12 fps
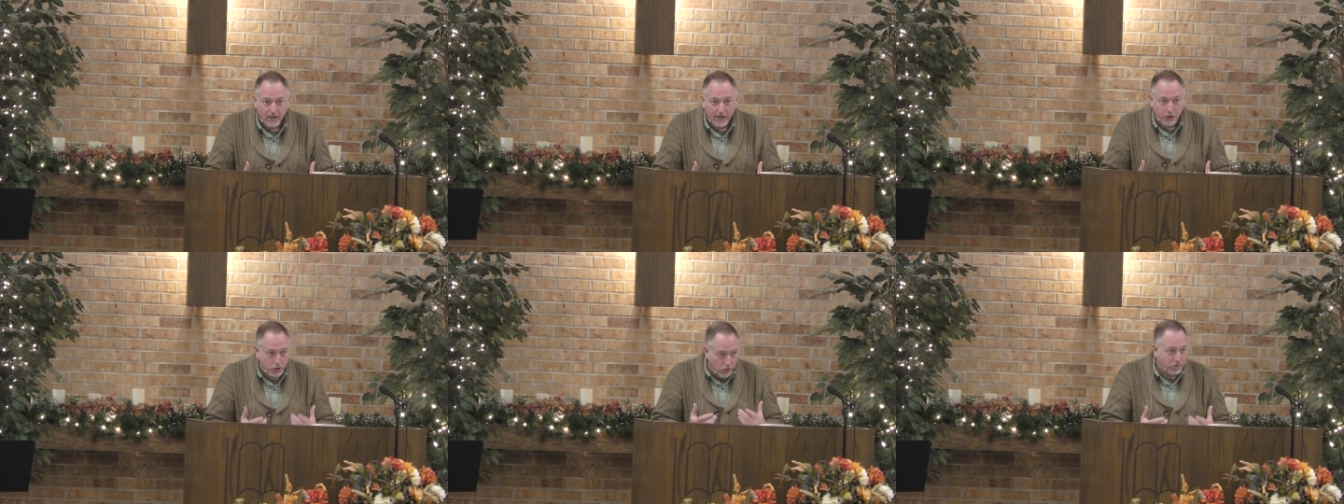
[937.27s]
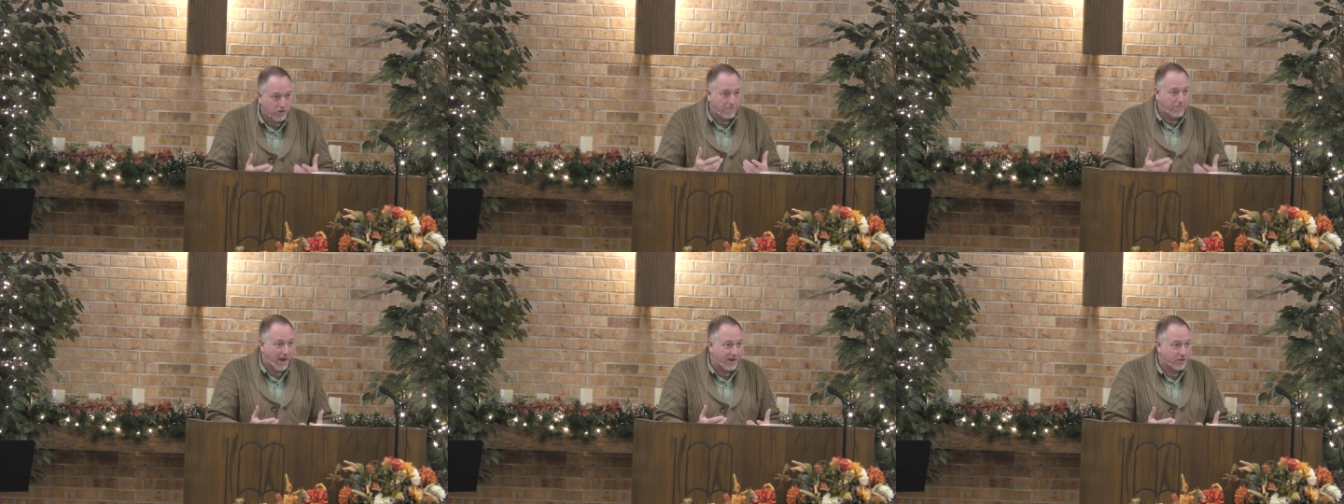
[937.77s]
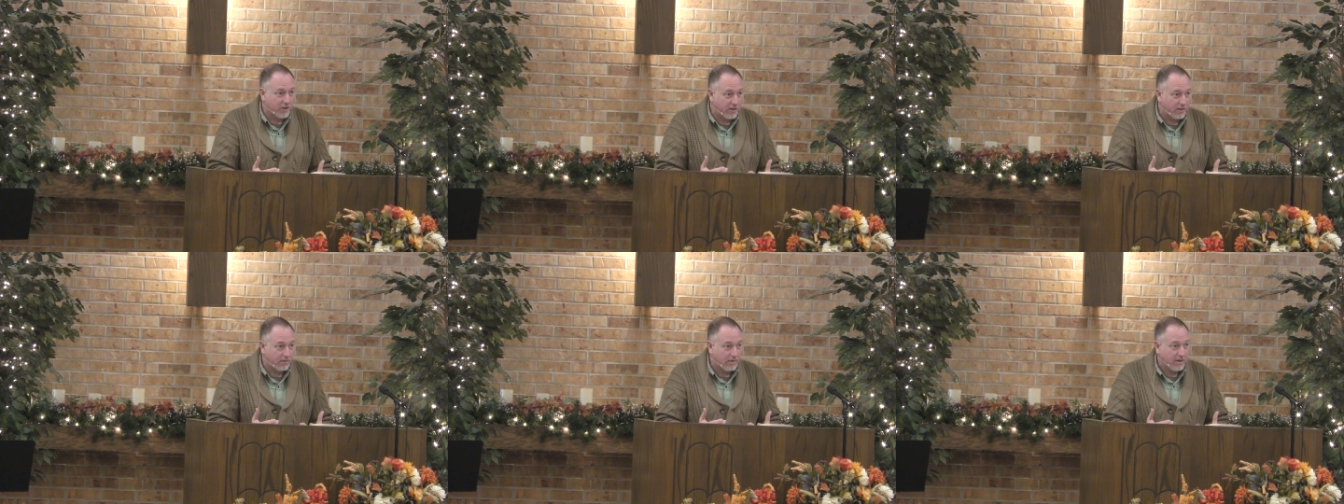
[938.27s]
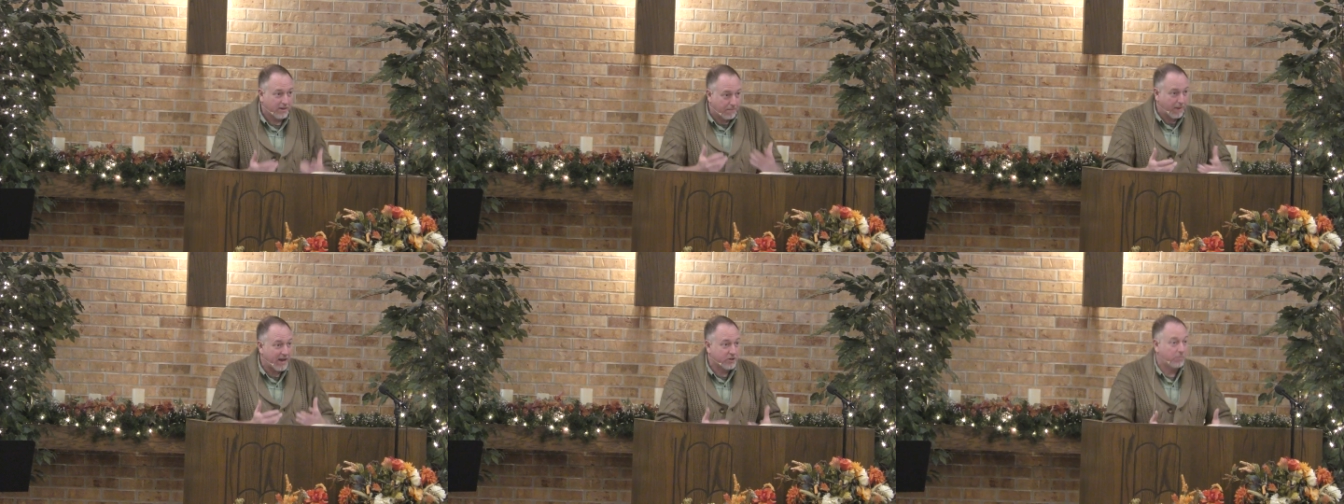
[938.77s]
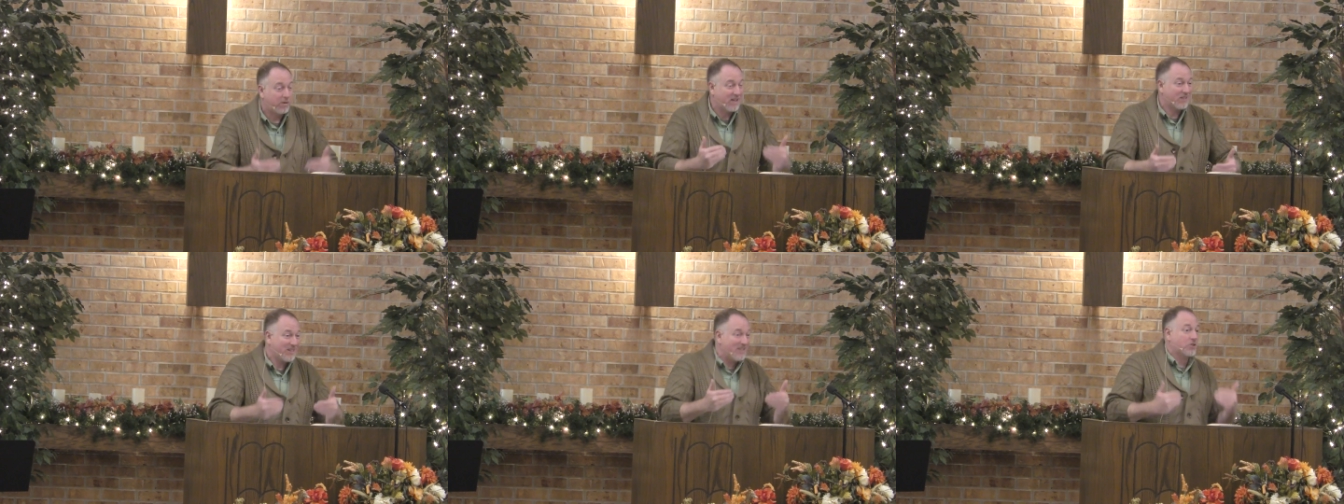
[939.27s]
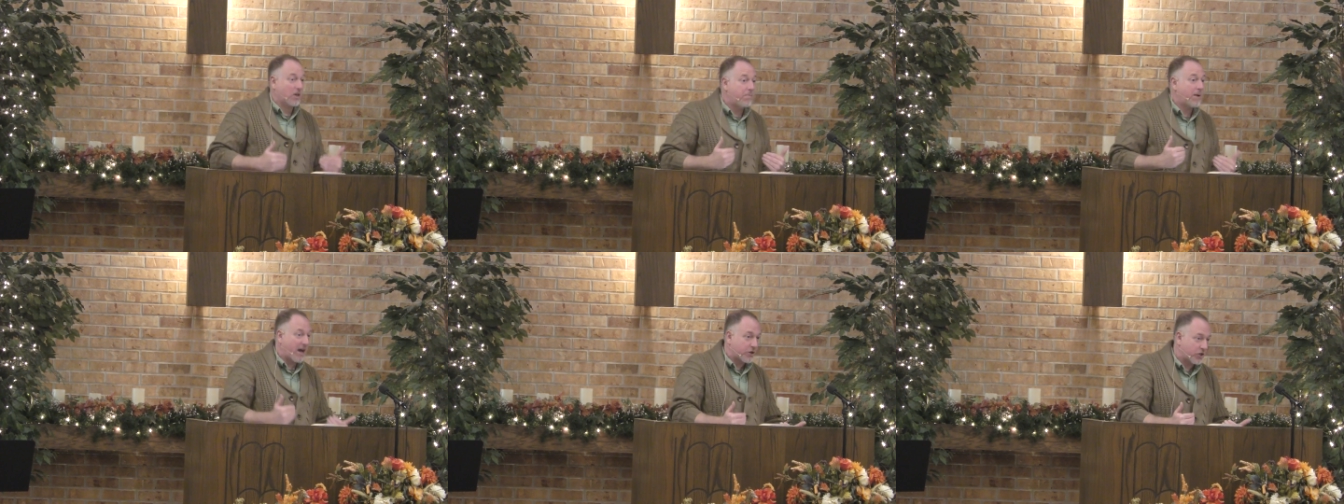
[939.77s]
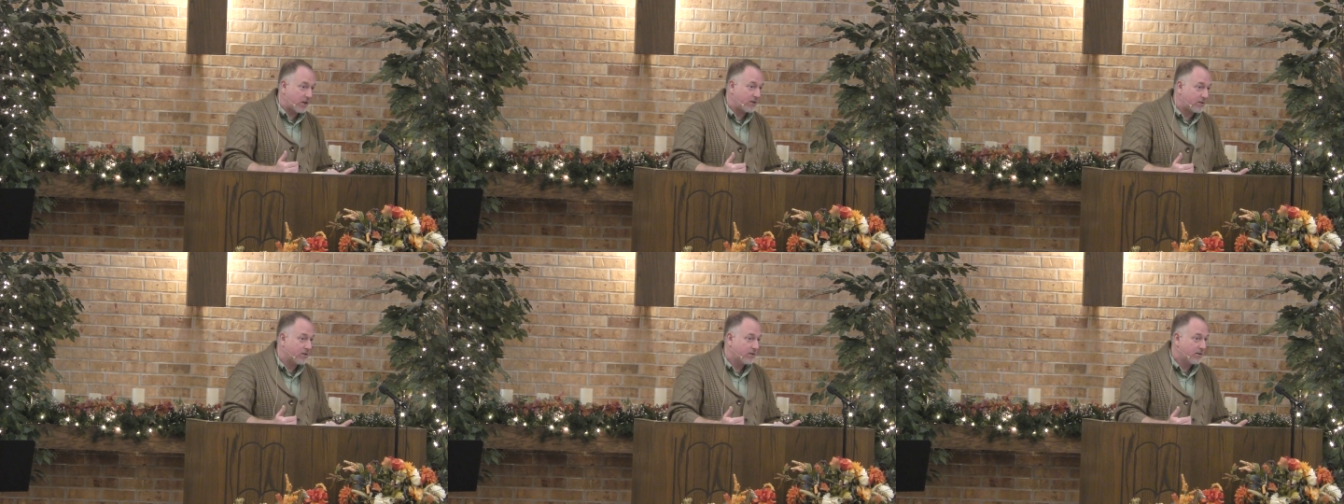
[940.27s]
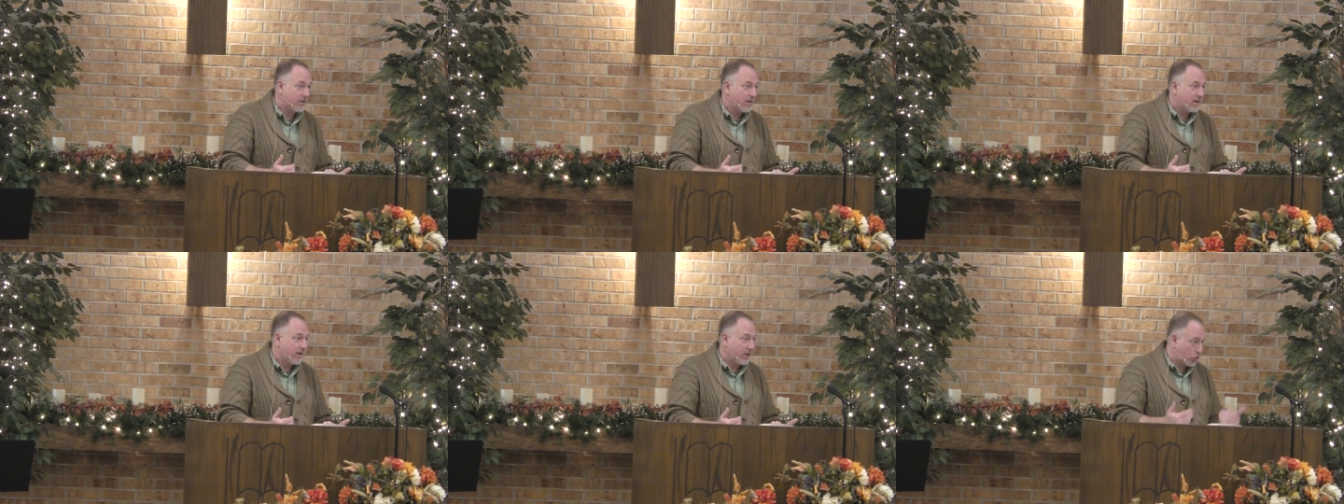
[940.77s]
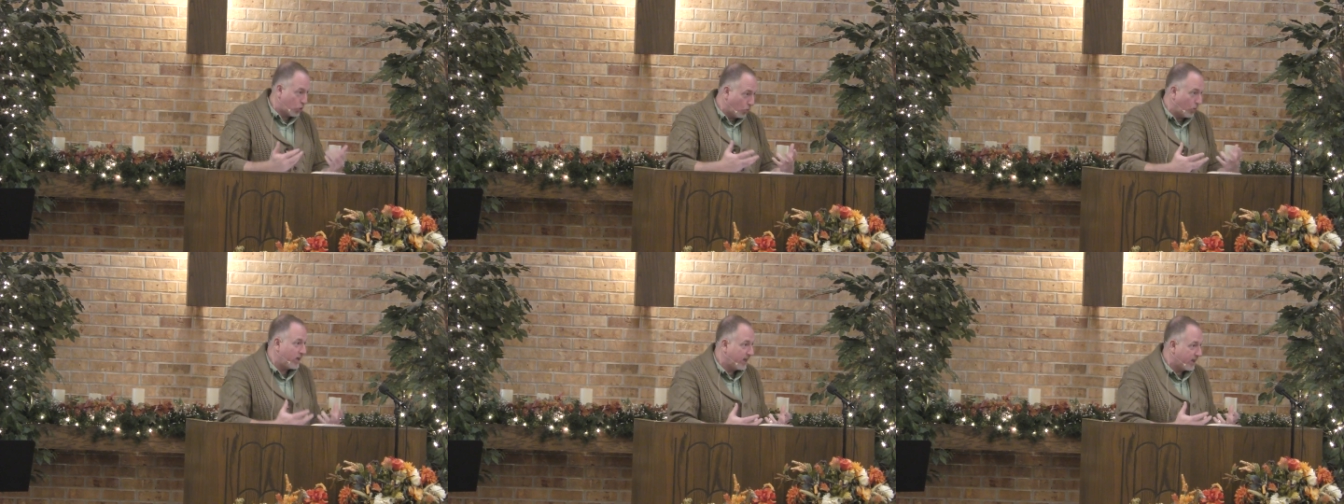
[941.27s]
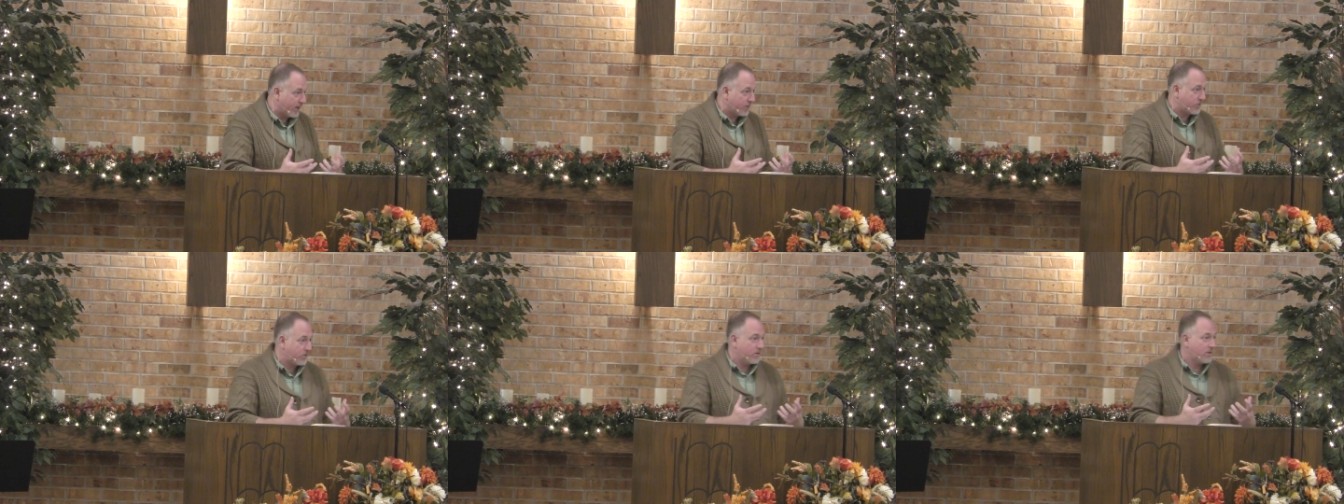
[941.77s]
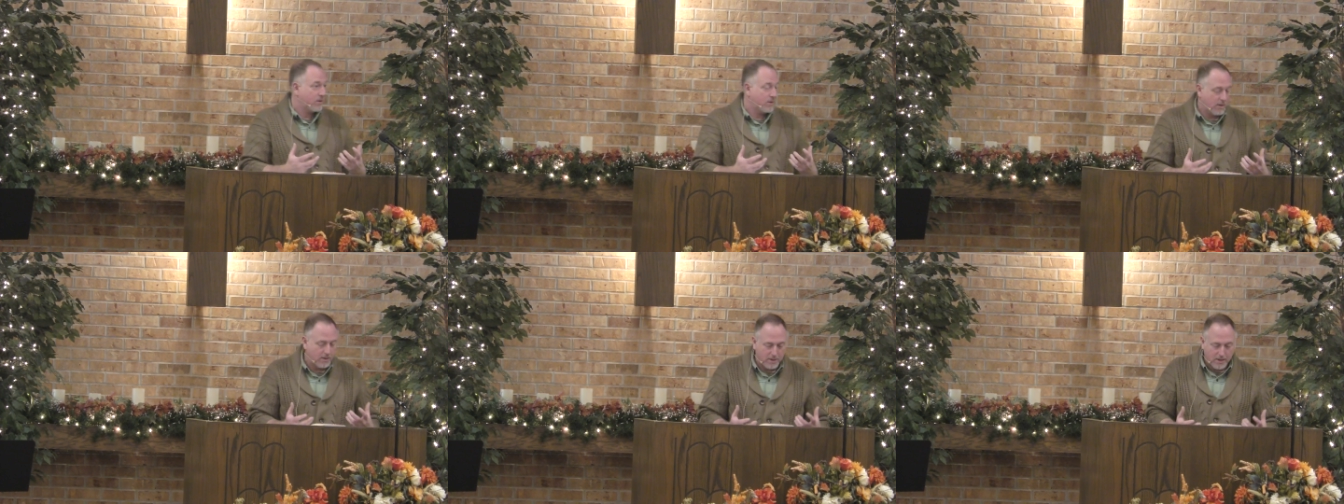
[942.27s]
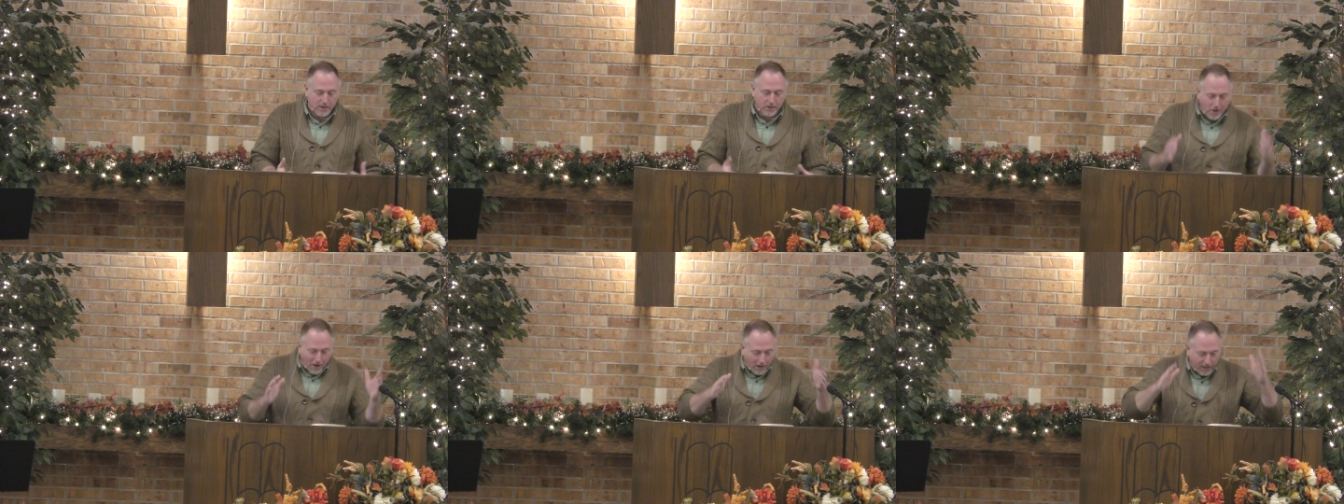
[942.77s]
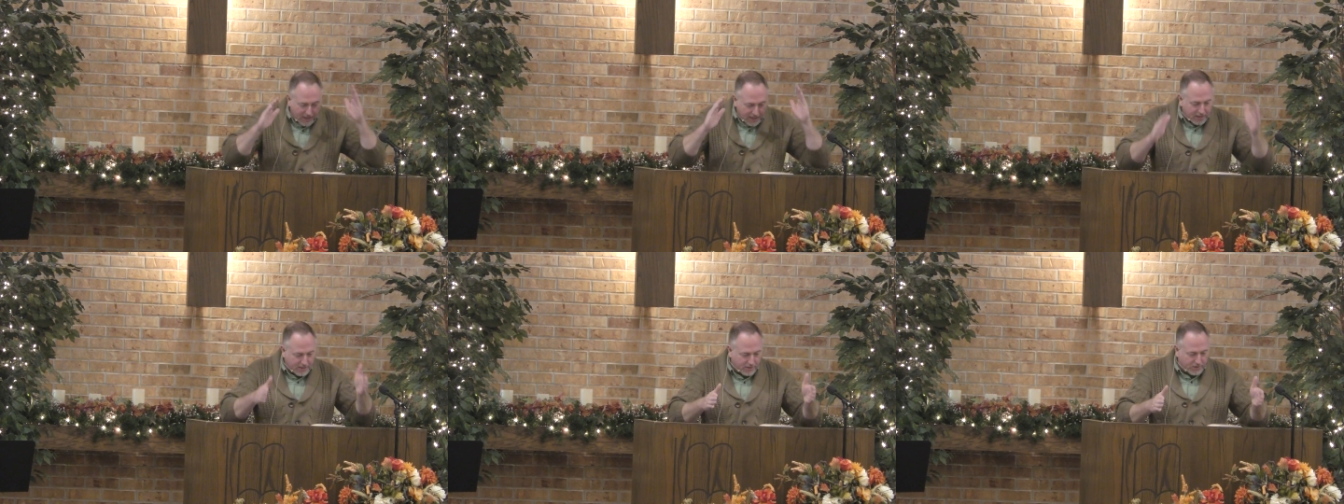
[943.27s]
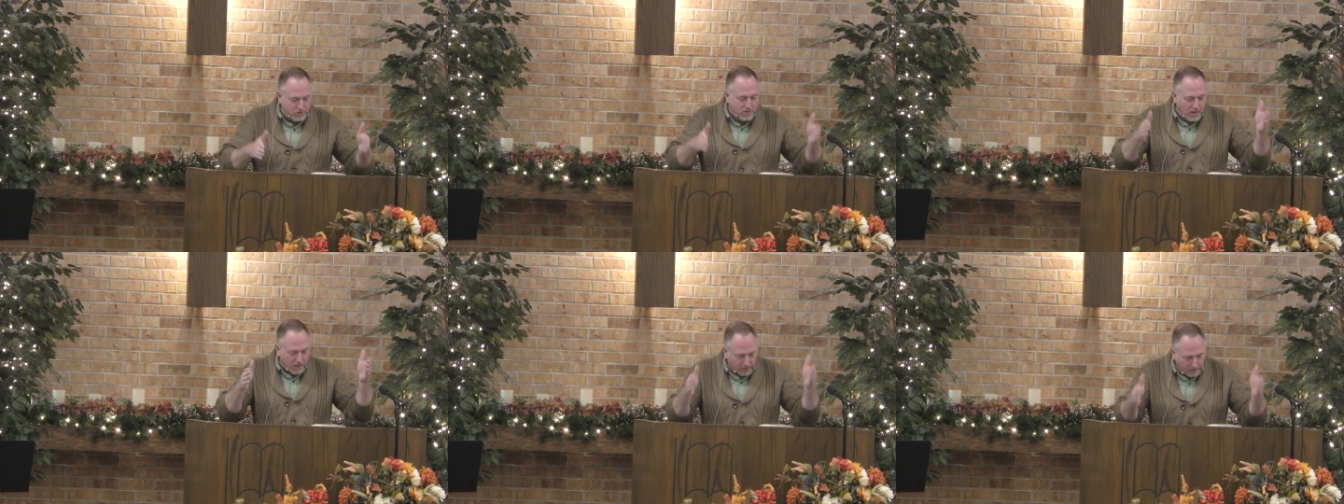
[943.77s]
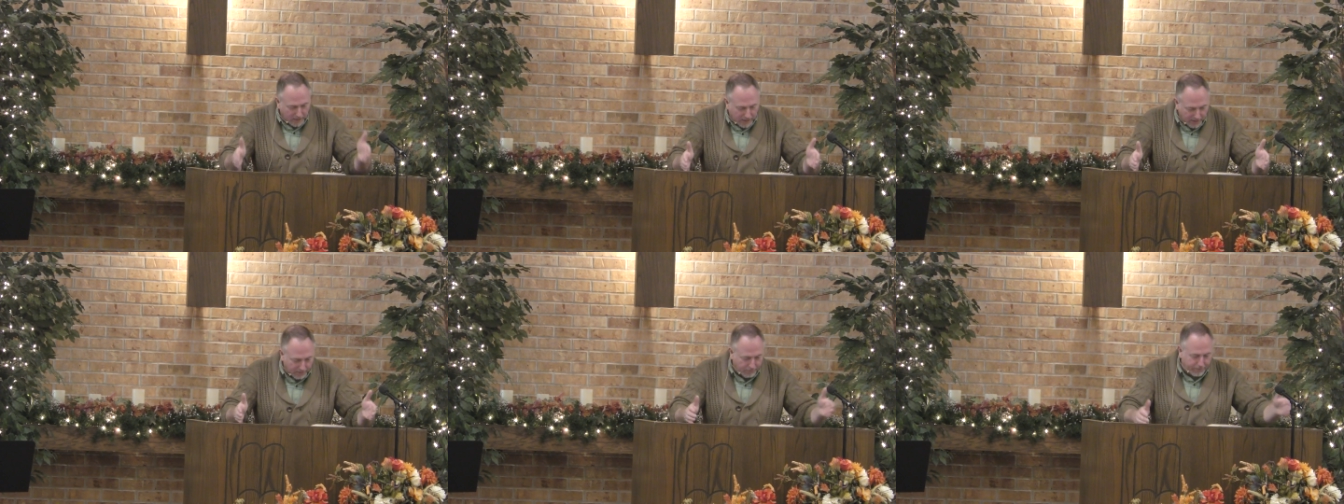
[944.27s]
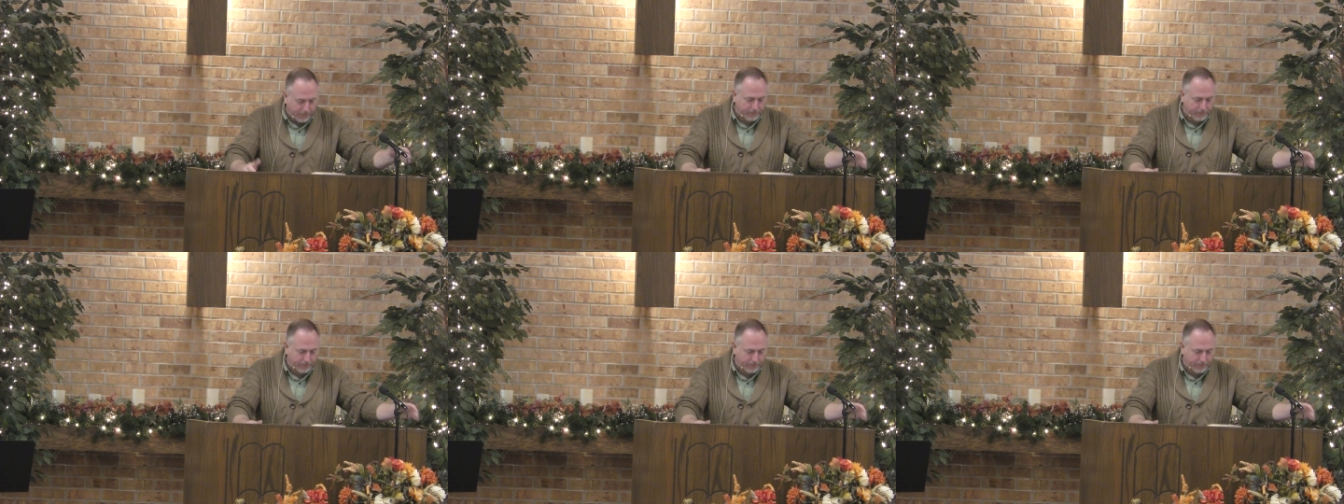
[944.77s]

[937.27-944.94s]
He shows compassionate compassion because he is compassionate. It's who he is. God is love.